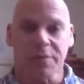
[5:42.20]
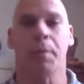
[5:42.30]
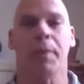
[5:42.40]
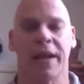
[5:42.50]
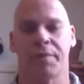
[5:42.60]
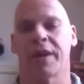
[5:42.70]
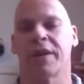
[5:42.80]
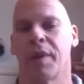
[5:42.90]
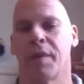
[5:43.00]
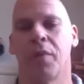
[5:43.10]
But getting back
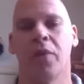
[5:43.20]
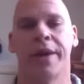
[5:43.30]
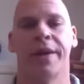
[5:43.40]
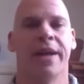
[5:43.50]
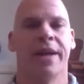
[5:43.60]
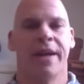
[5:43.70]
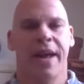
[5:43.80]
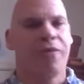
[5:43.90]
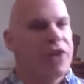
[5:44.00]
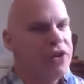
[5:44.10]
to my point,
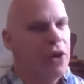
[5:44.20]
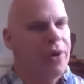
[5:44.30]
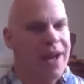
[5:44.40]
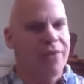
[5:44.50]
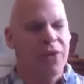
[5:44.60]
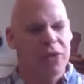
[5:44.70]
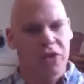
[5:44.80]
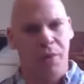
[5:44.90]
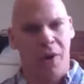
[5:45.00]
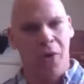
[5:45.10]
if we don't have those
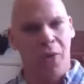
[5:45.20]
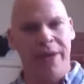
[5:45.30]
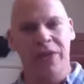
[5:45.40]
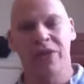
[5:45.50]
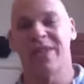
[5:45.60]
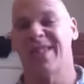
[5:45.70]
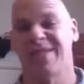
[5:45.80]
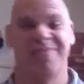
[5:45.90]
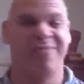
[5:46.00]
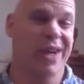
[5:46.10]
small wins,
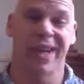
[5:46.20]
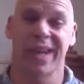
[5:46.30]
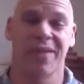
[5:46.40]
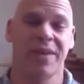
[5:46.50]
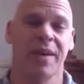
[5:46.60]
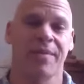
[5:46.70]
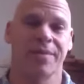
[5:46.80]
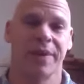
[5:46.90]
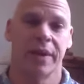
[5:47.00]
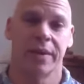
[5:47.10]
you're going to give up.
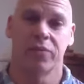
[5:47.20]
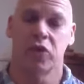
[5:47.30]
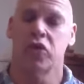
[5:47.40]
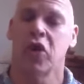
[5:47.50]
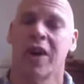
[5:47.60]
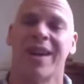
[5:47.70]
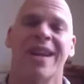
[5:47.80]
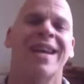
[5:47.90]
So start